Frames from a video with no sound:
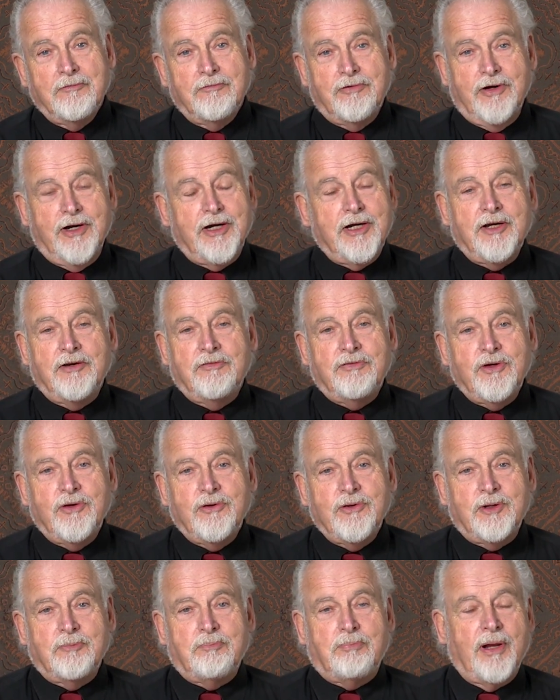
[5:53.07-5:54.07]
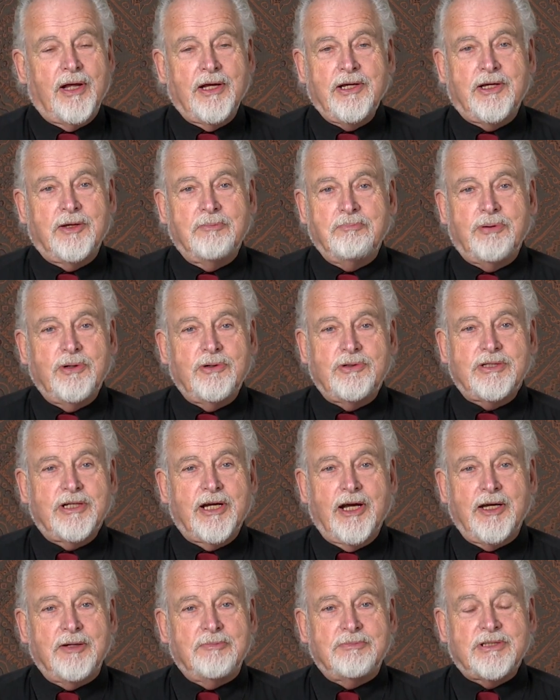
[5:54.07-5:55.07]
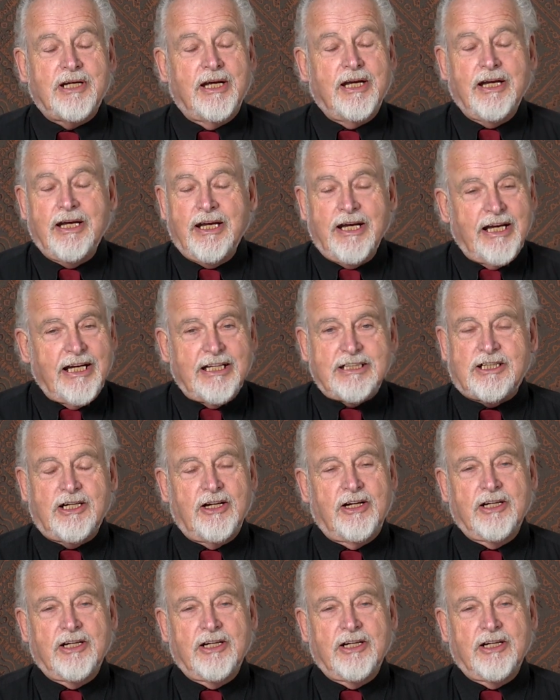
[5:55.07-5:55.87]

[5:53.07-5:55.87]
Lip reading: For any of you that play computer games, it's